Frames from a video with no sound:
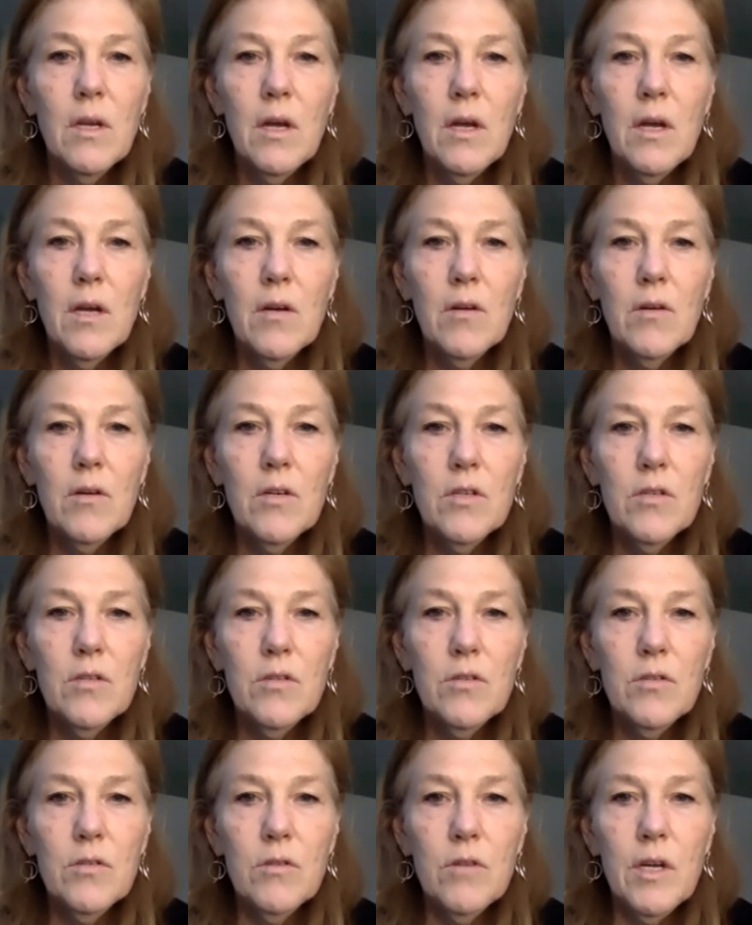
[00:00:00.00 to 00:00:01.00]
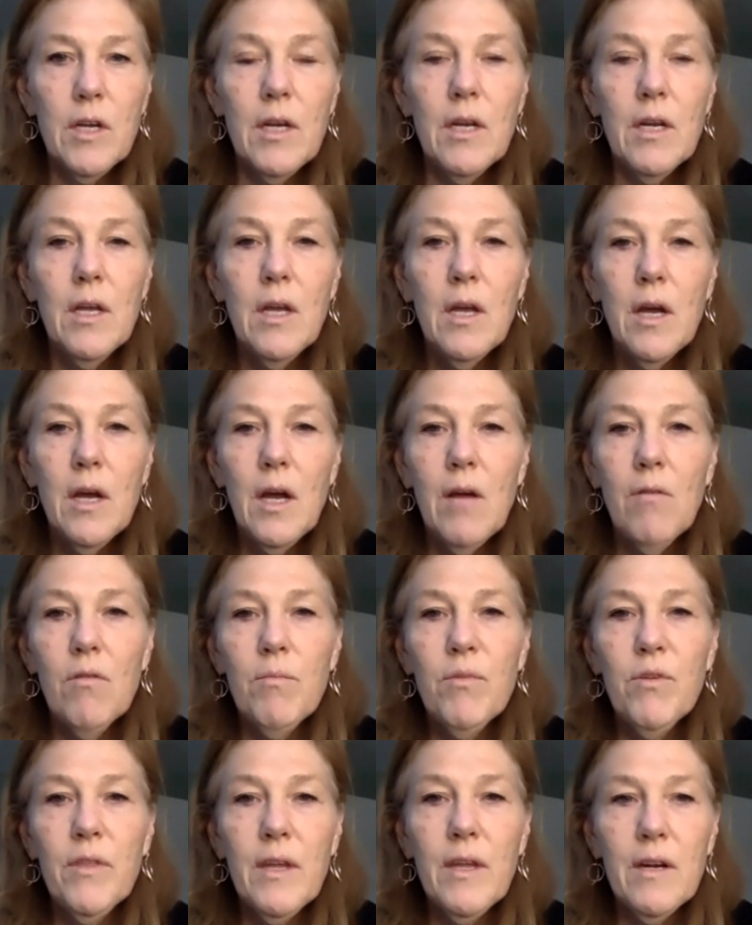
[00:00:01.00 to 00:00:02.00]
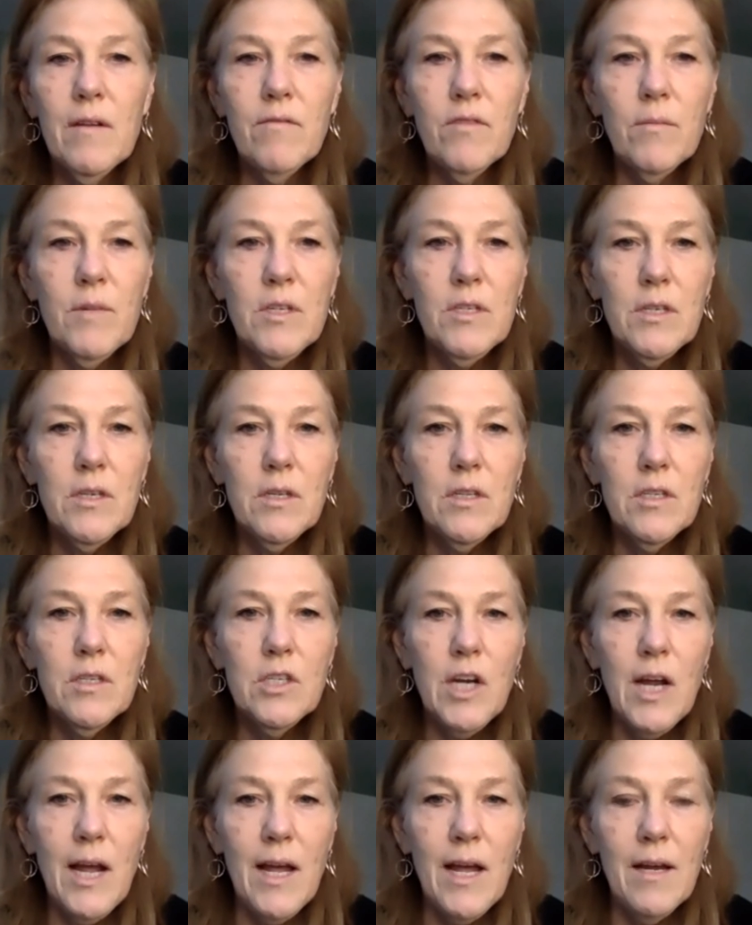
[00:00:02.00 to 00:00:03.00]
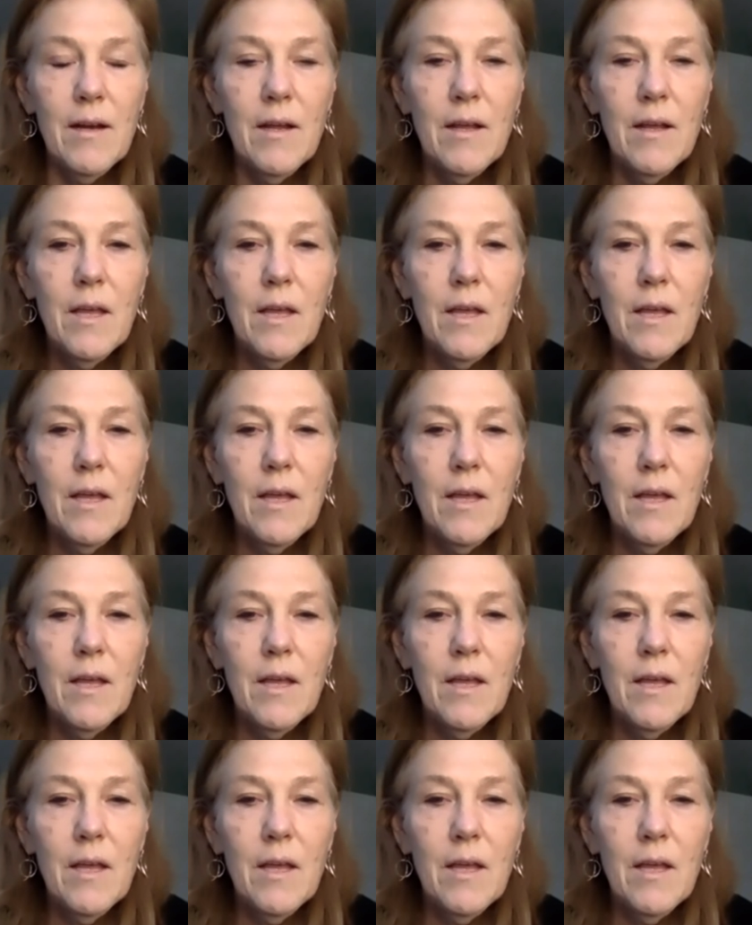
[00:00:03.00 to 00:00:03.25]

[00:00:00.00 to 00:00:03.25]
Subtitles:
I encourage you to join. I will put that information in the chat.